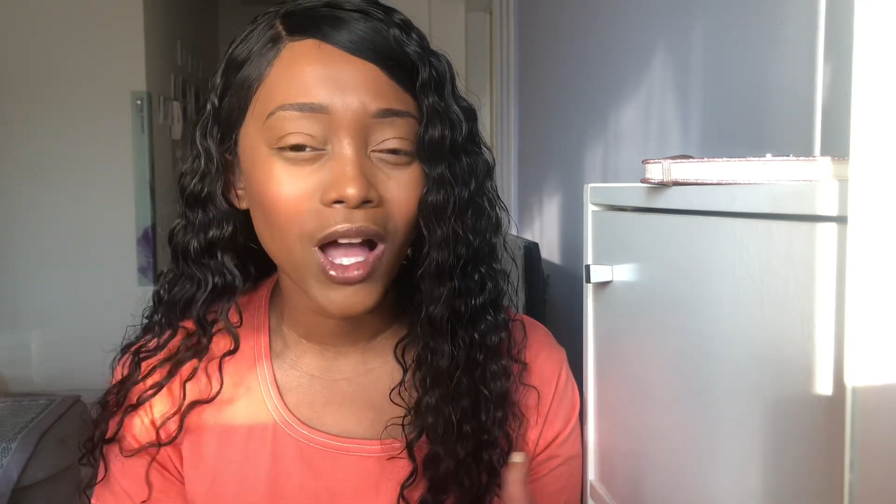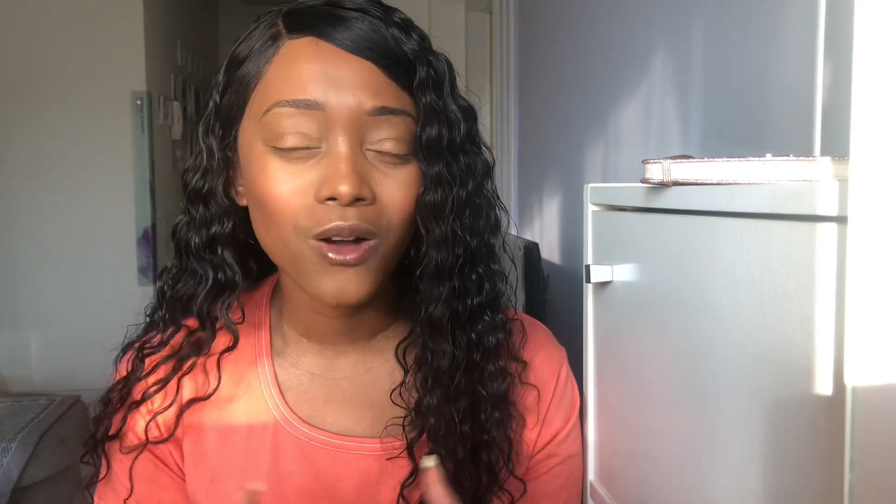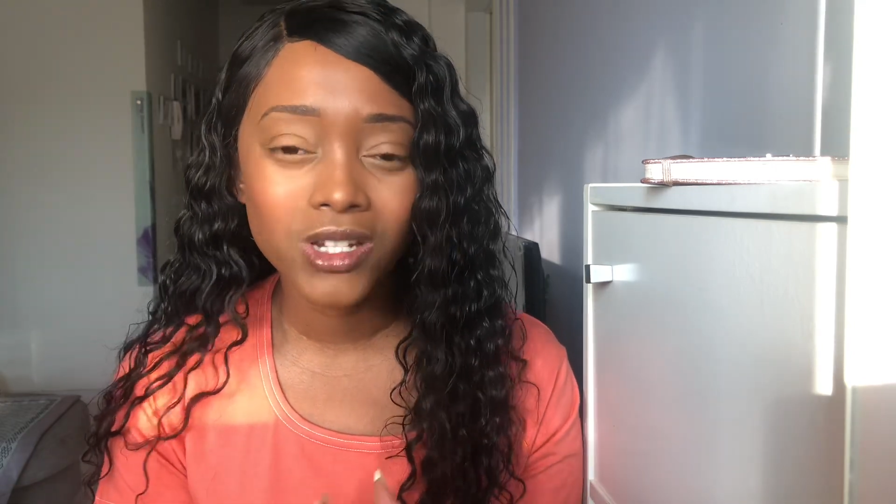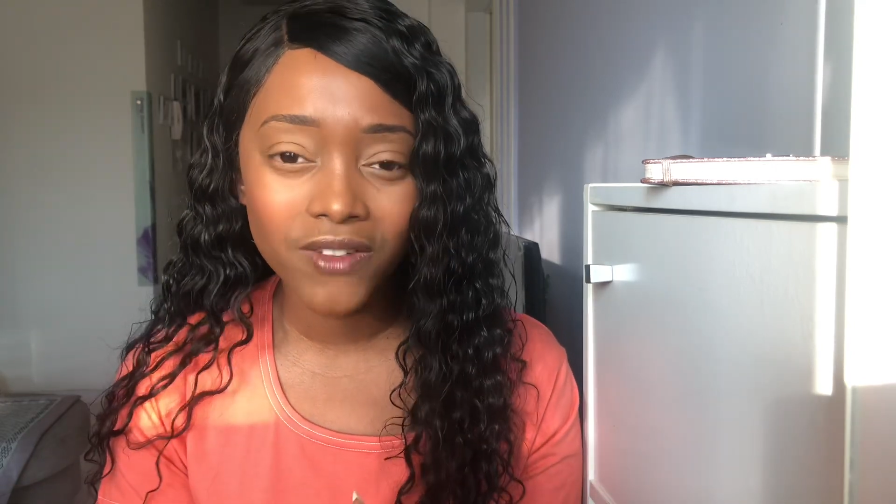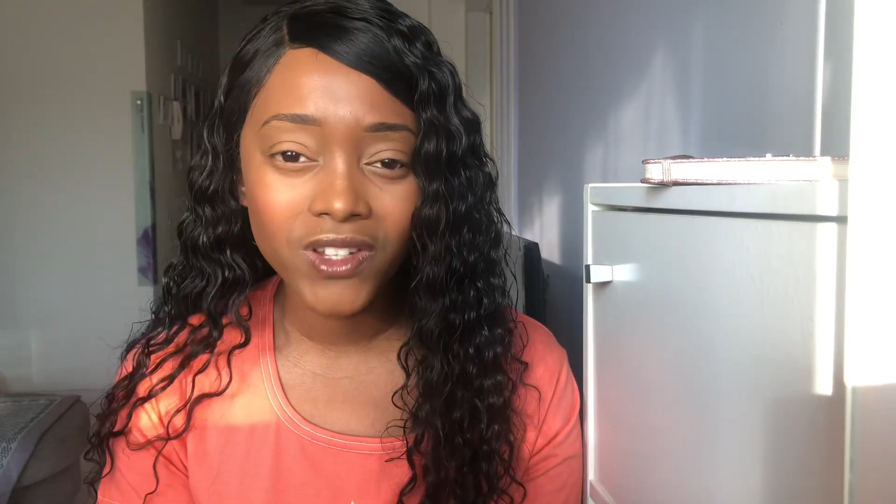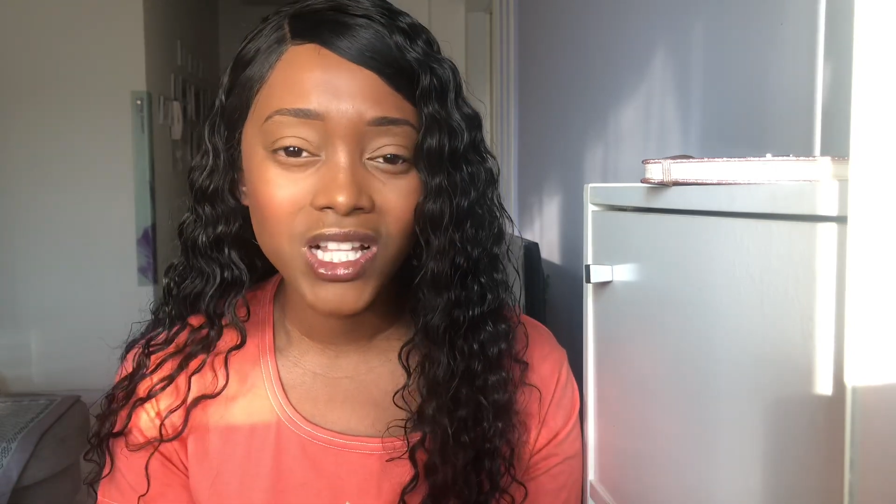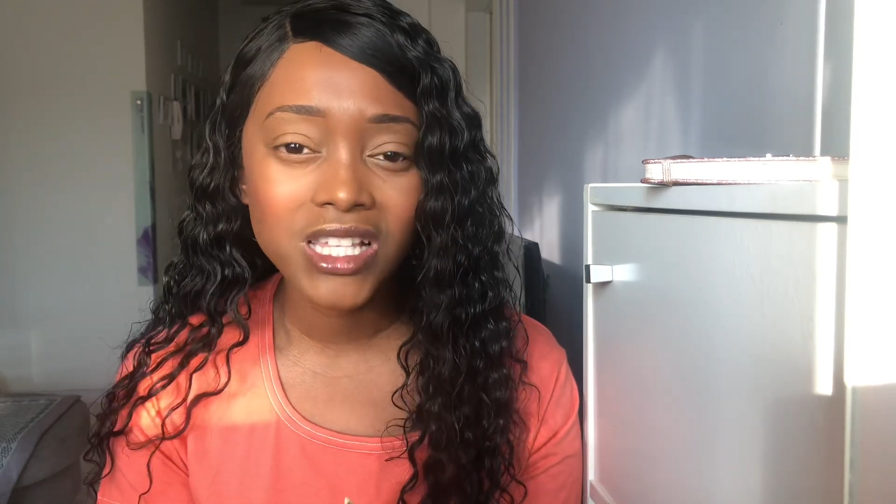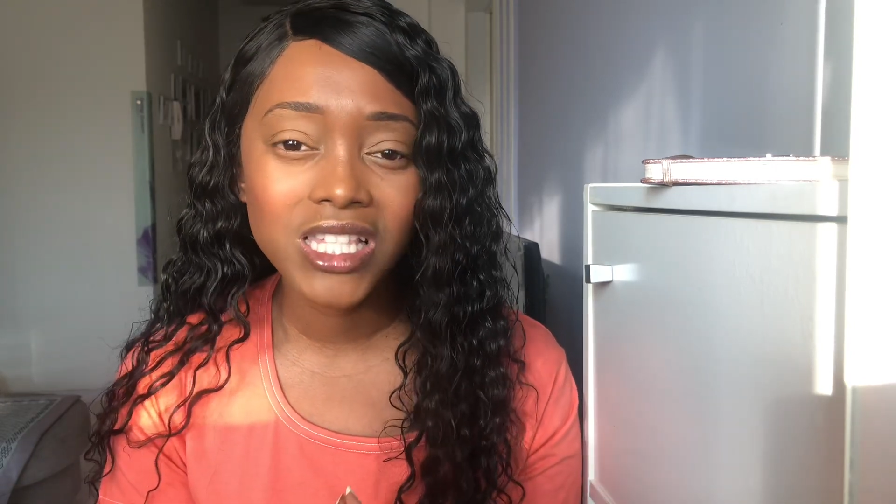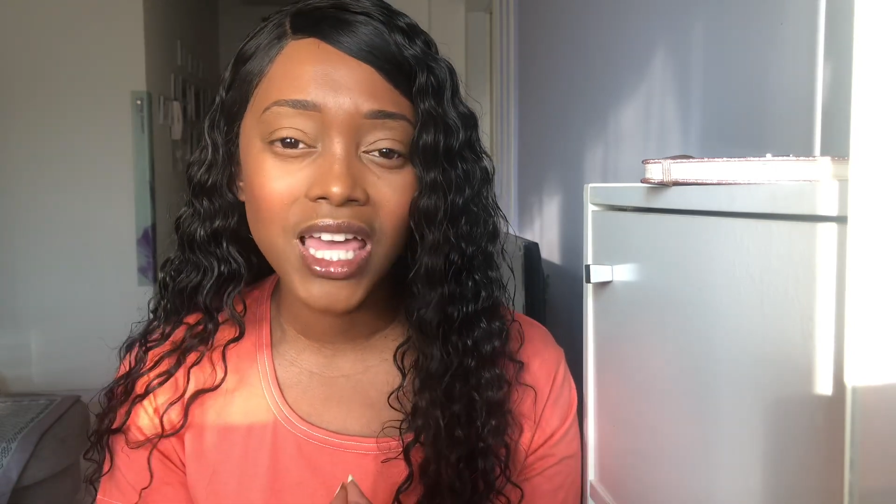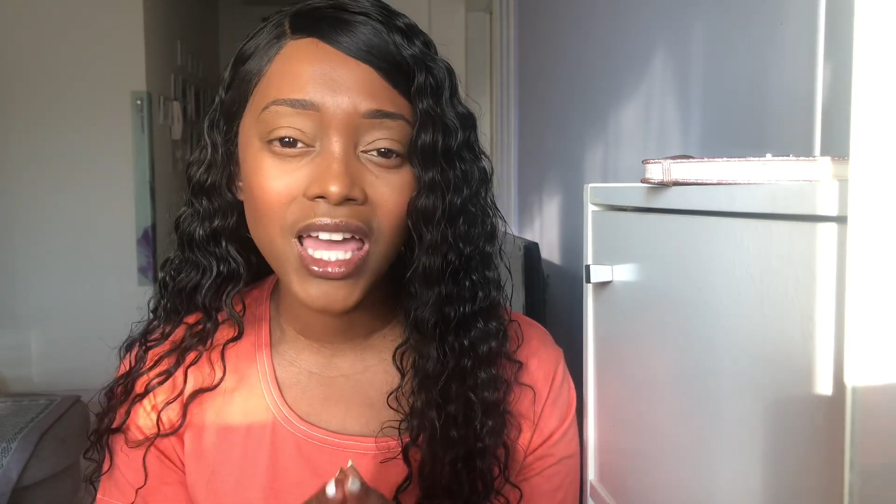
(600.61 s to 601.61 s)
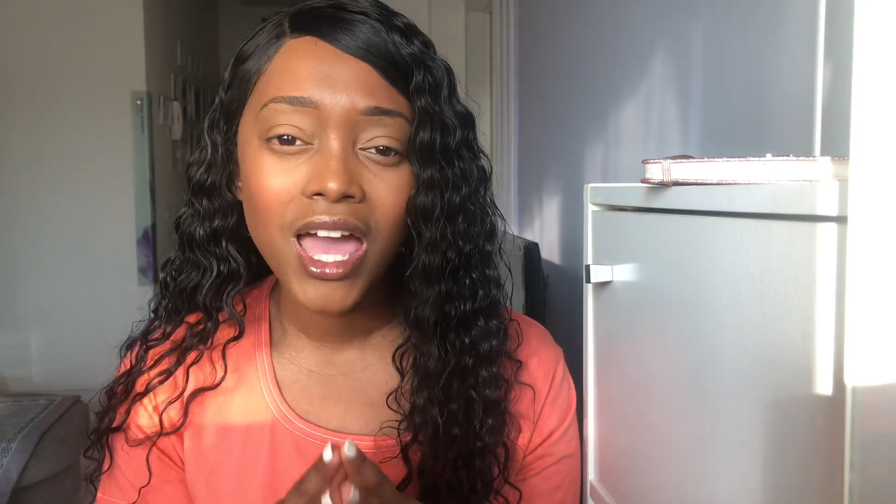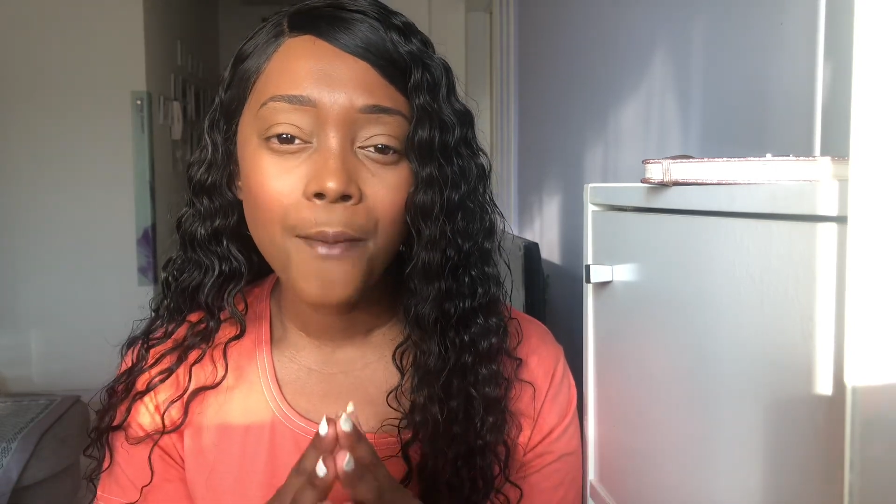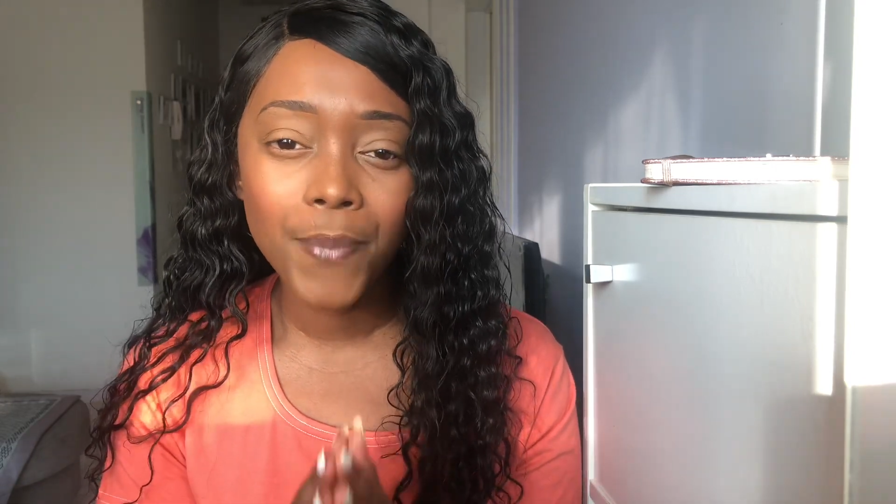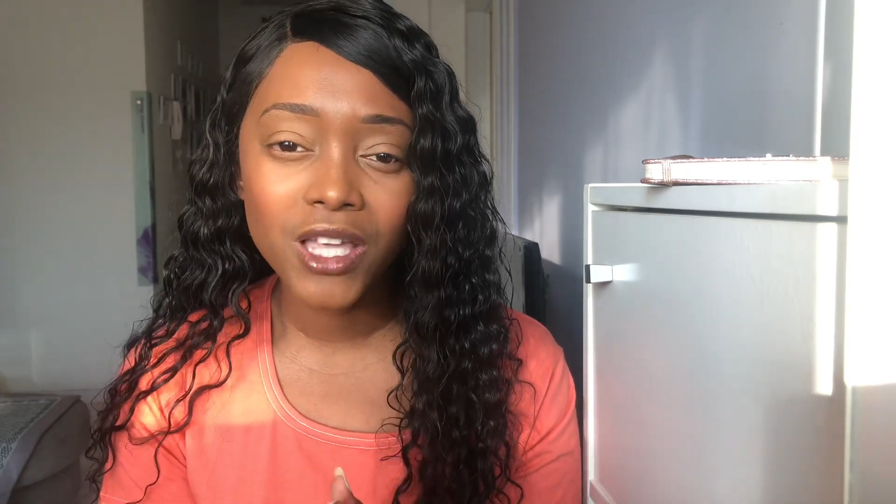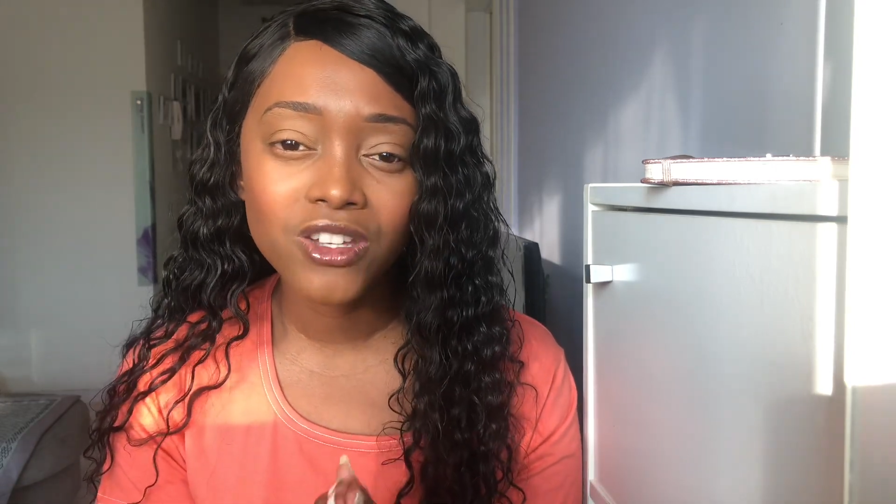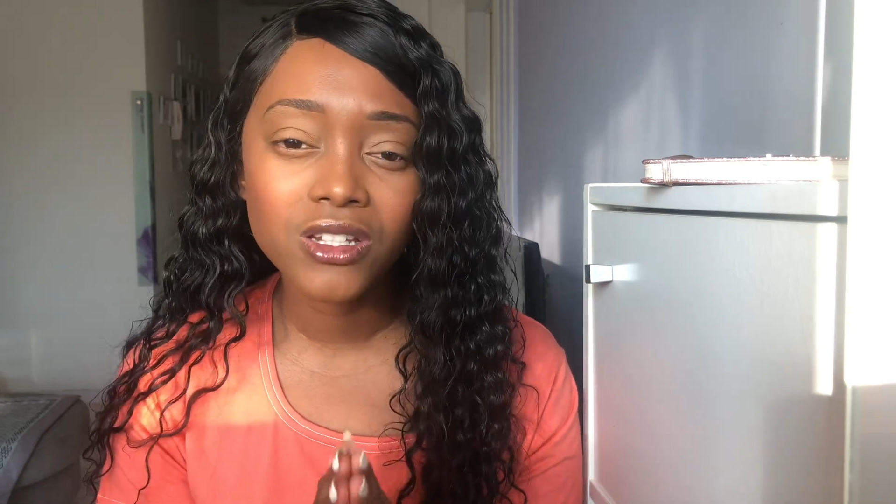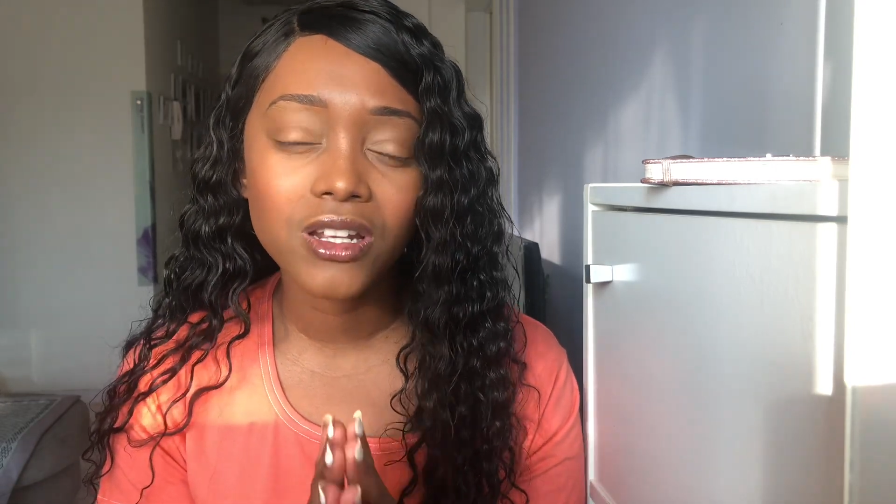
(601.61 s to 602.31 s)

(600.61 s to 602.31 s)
i would definitely say budget